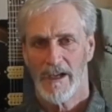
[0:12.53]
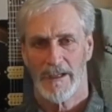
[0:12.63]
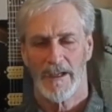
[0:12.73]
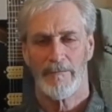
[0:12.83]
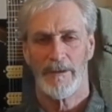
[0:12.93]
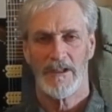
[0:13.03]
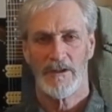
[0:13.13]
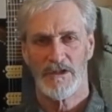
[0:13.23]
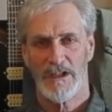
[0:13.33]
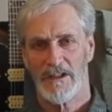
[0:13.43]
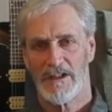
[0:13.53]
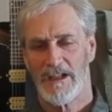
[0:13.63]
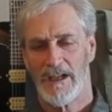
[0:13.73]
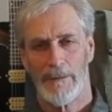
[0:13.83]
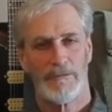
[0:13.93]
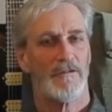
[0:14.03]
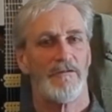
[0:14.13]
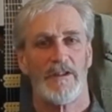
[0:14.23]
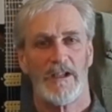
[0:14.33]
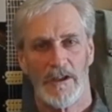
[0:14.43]
and I've been using it to capture
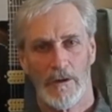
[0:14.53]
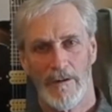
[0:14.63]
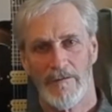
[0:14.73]
video